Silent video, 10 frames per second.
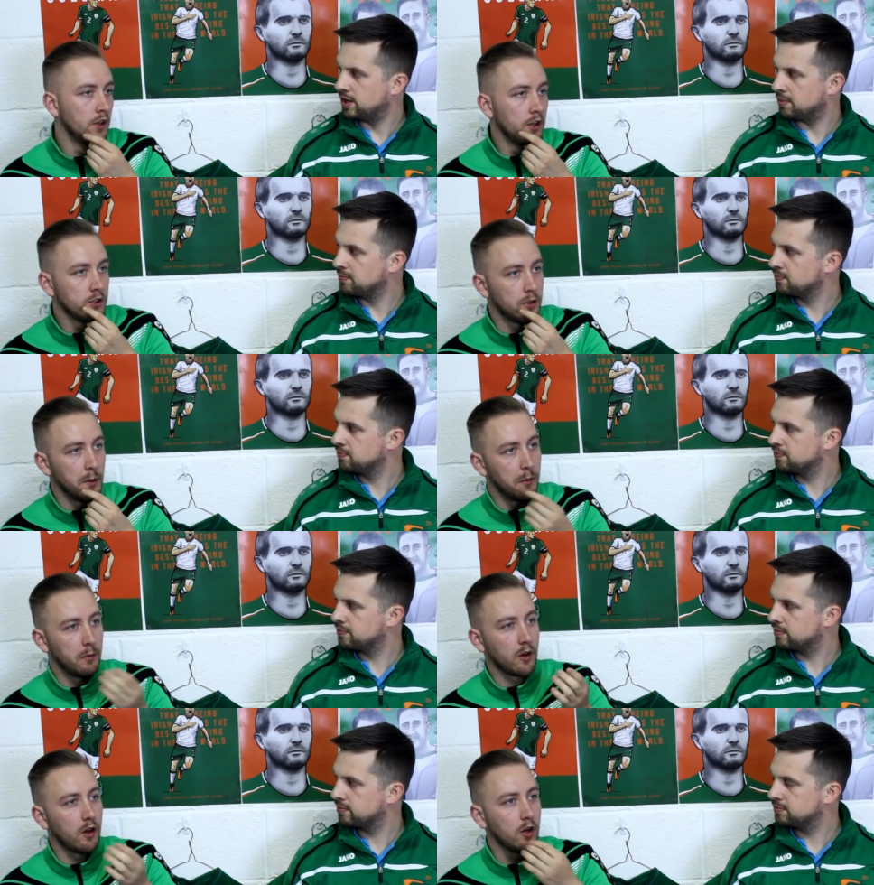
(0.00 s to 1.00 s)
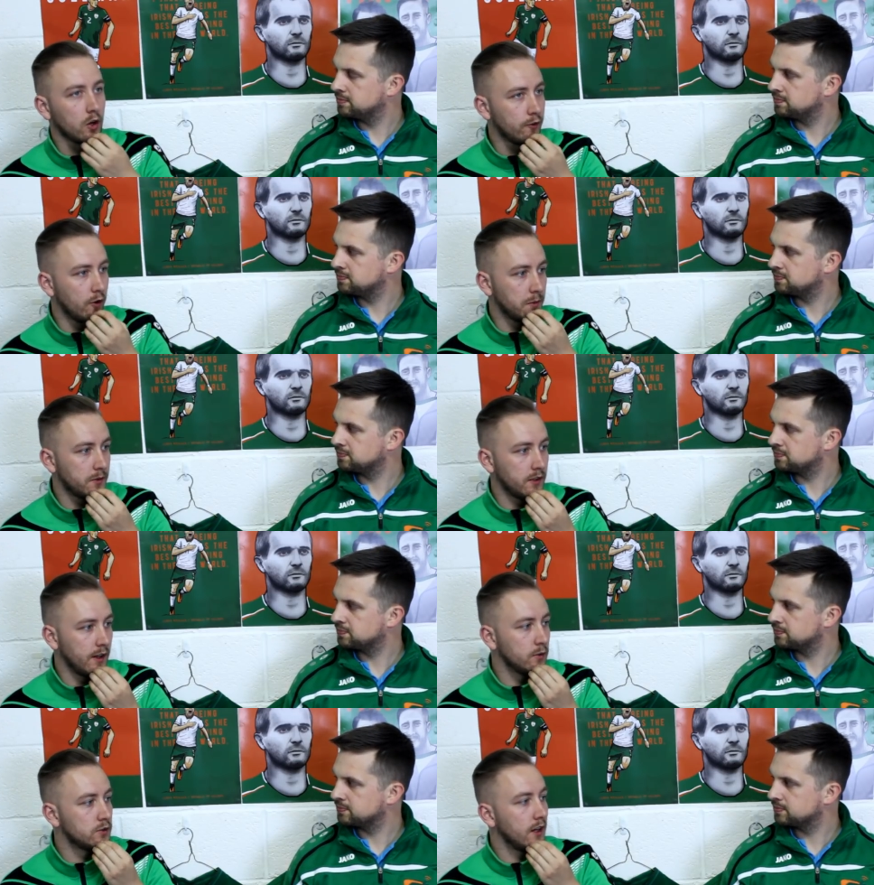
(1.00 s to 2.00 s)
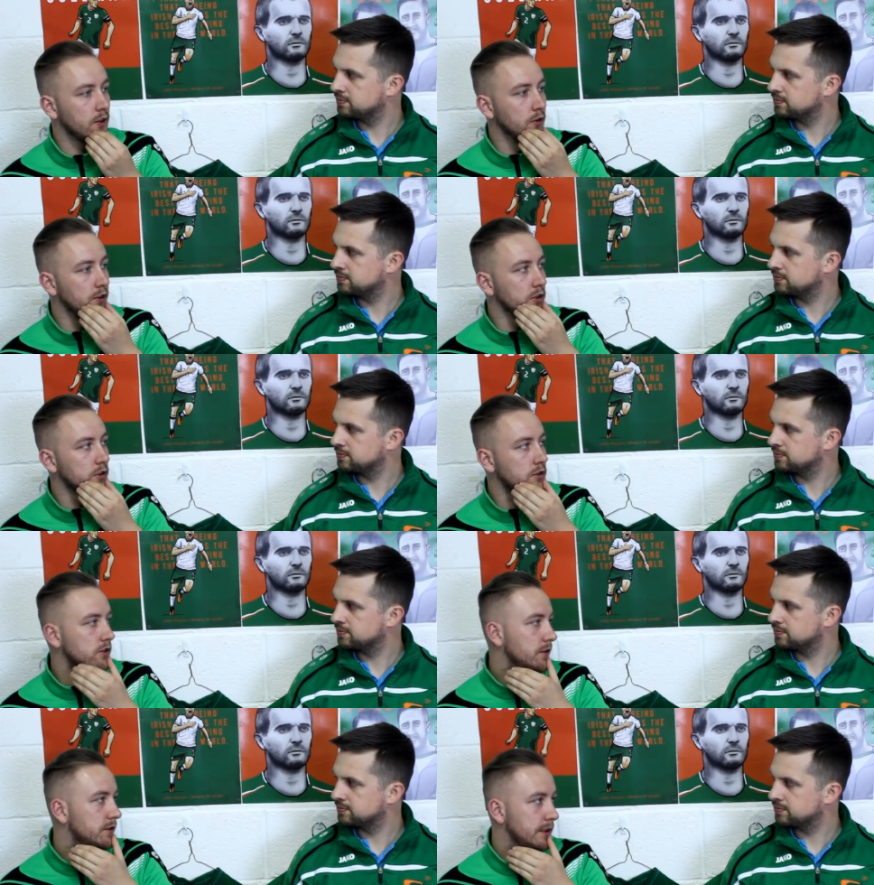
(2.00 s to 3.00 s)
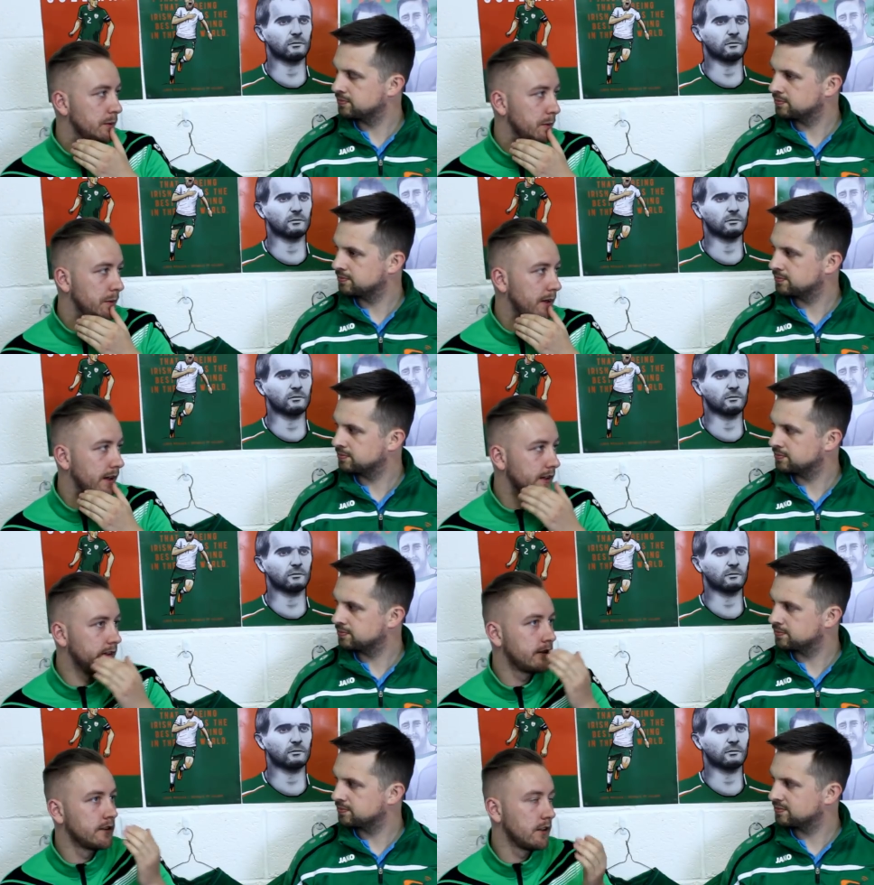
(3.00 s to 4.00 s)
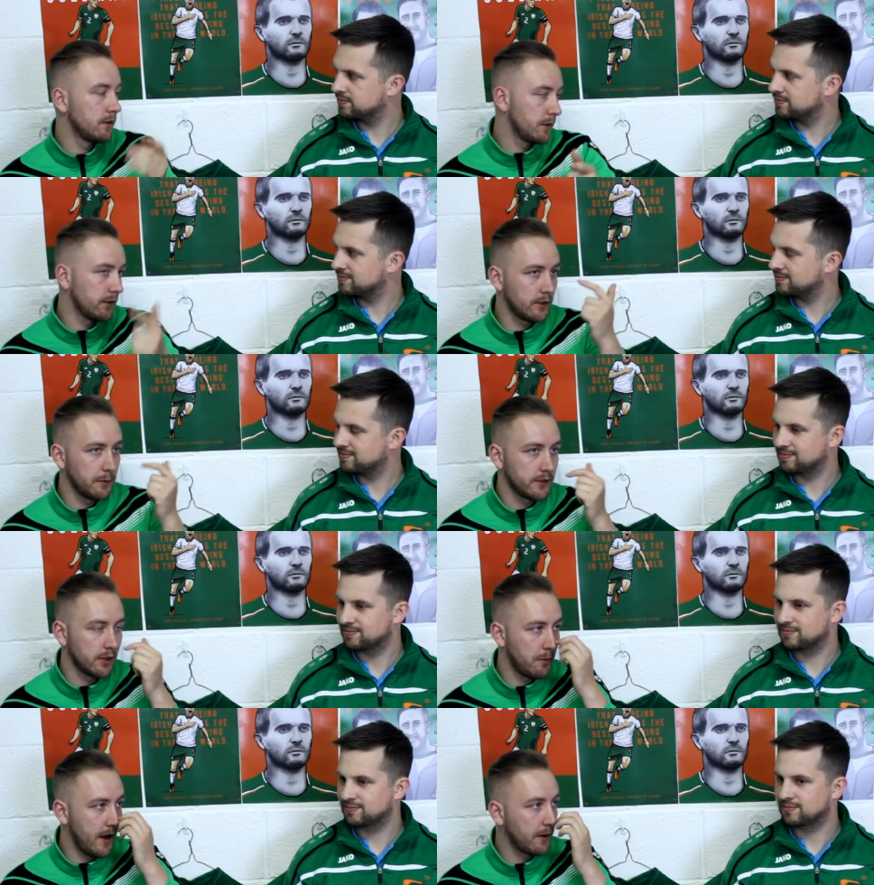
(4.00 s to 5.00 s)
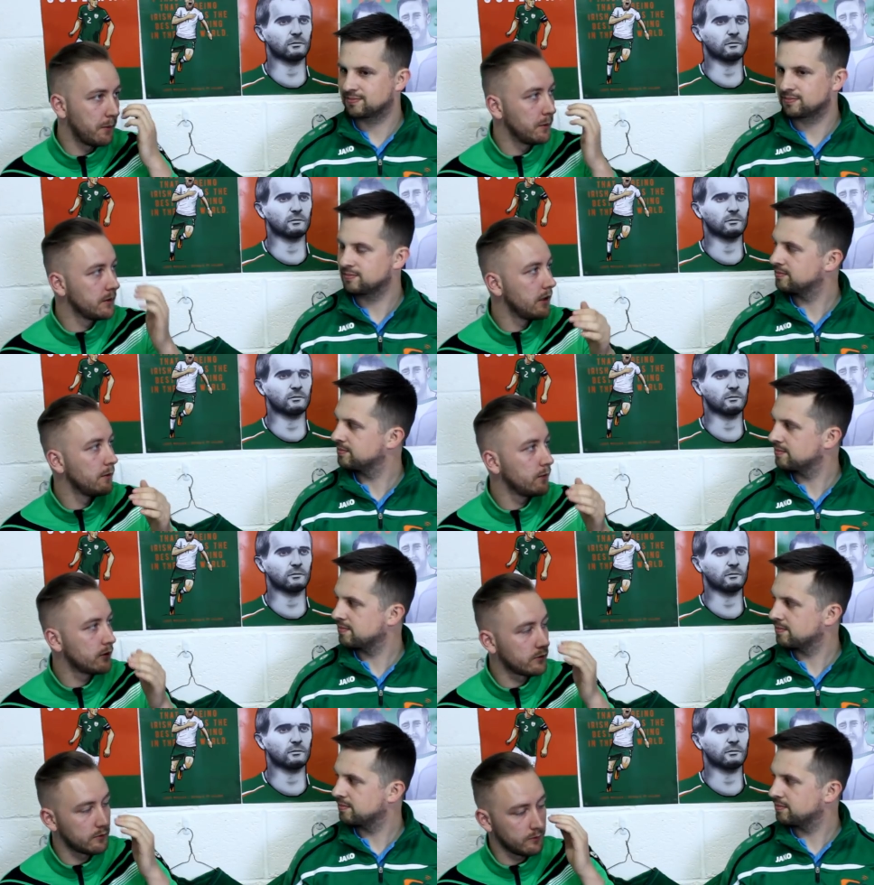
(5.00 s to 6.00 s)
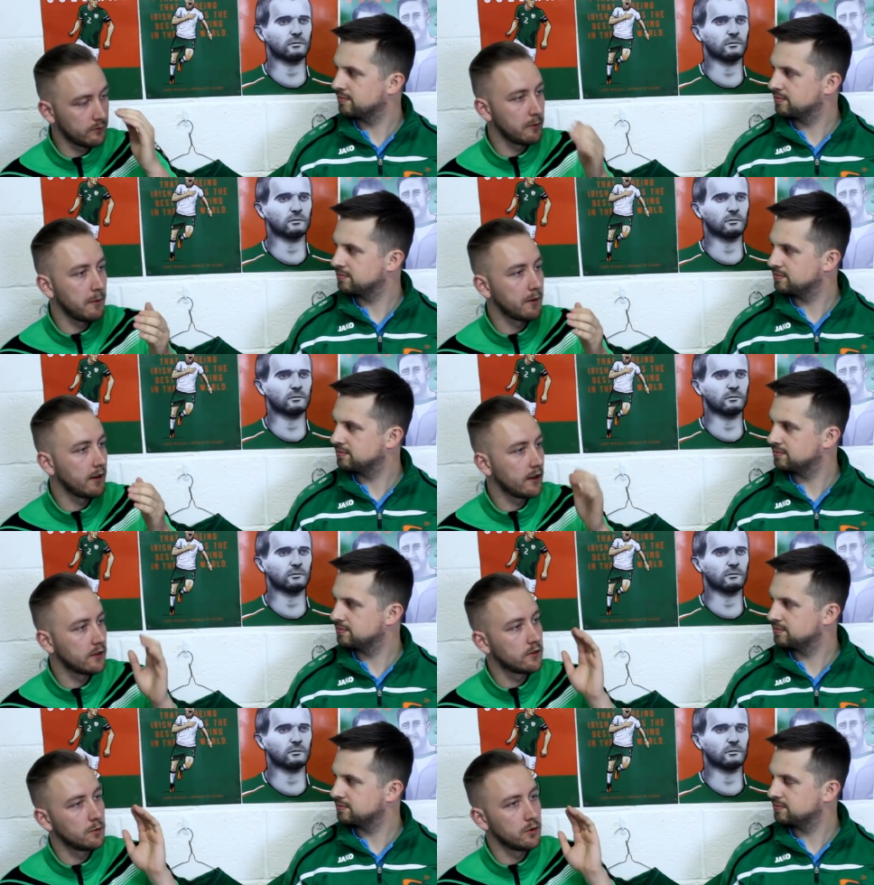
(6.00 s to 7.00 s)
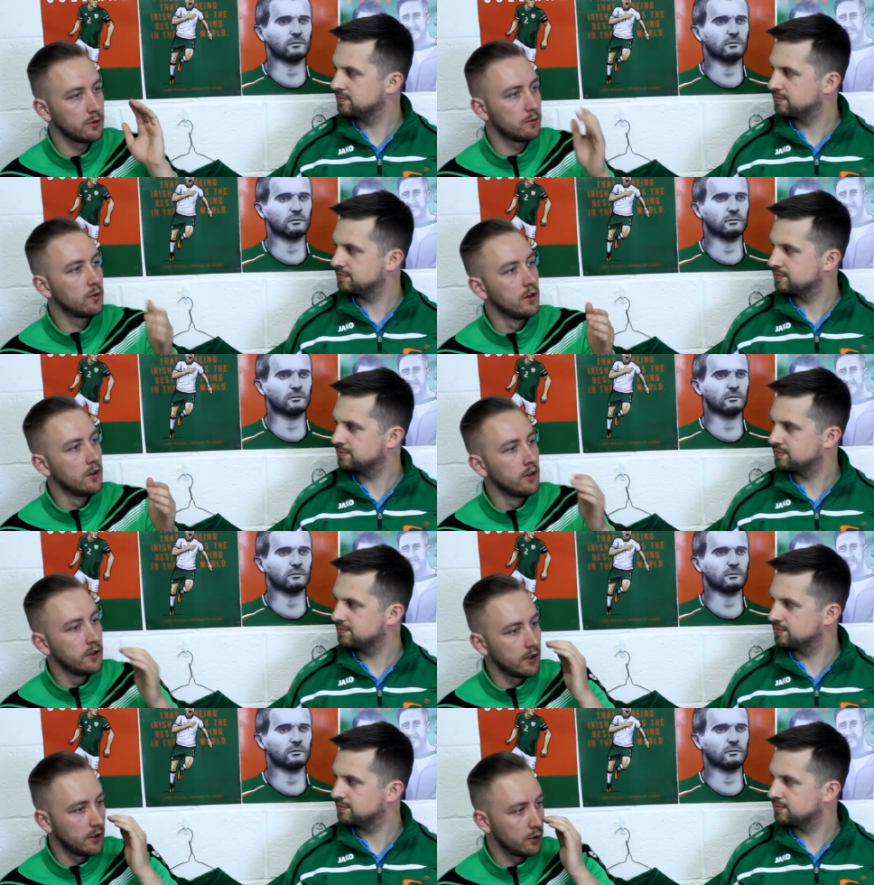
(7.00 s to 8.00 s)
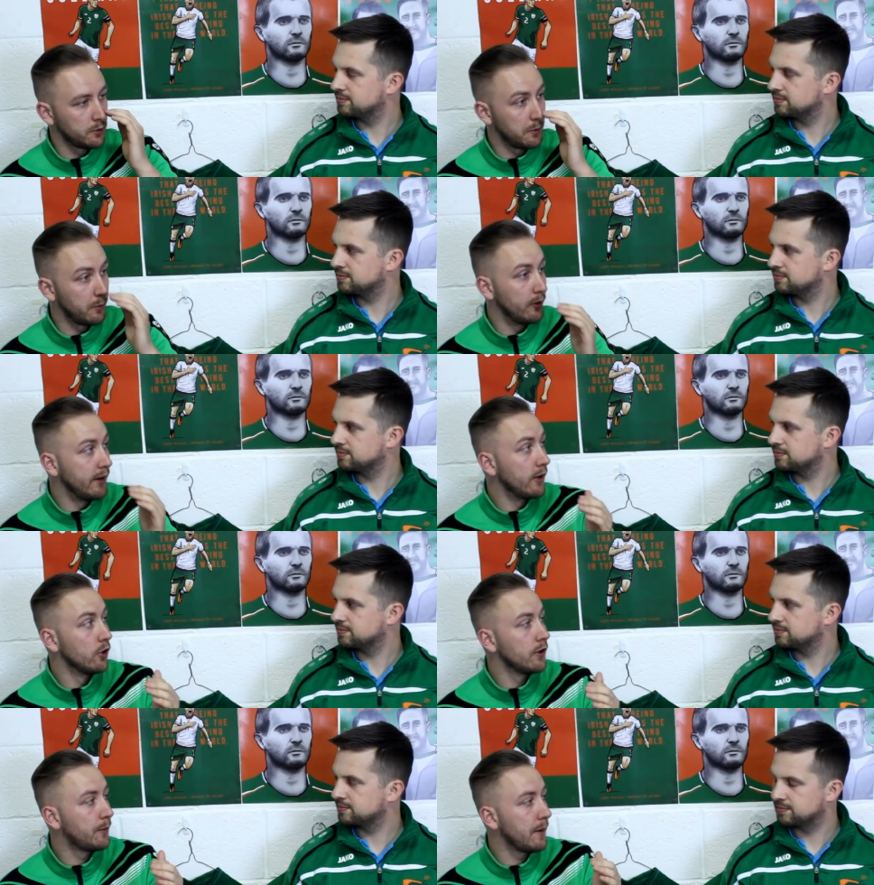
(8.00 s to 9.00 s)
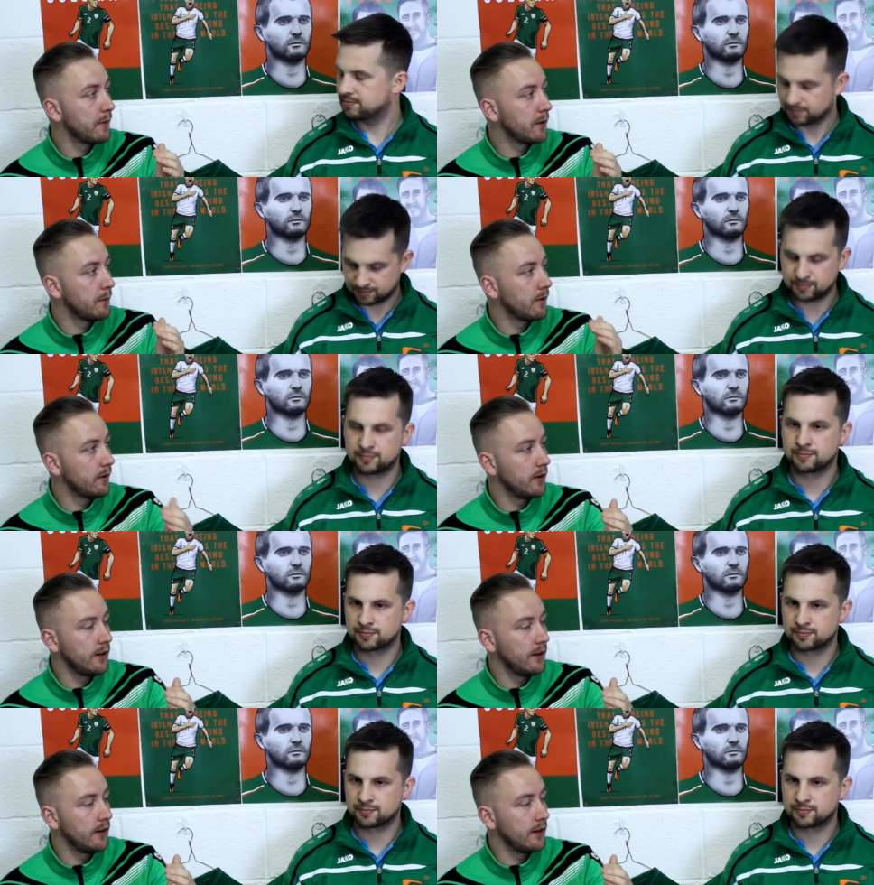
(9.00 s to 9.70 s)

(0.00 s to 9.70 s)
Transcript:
Speaker 1: yeah. You know, I'm, I'm kind of looking forward to see how Shane Duffy does, because obviously when we played, I don't mean to go back, but we, I just remember thinking of someone who, you know, has been really good in the Premier mm-hmm.